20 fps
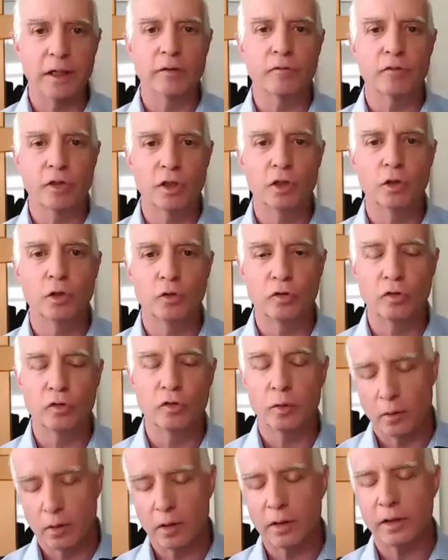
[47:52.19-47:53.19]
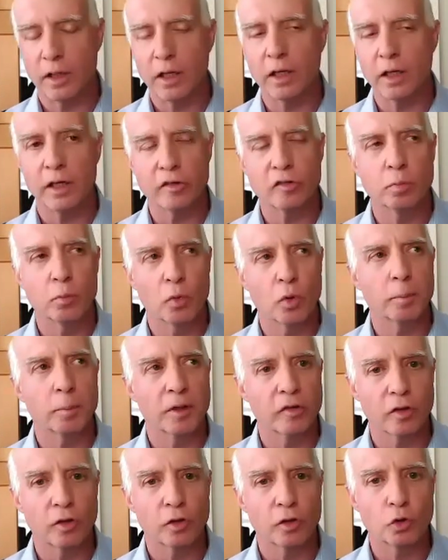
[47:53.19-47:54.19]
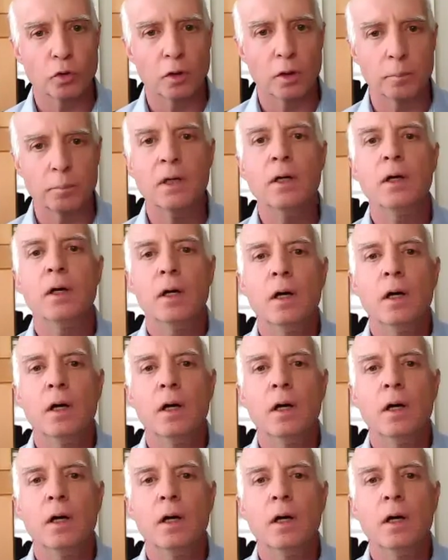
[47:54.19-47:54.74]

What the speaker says: have used, I guess more President Trump,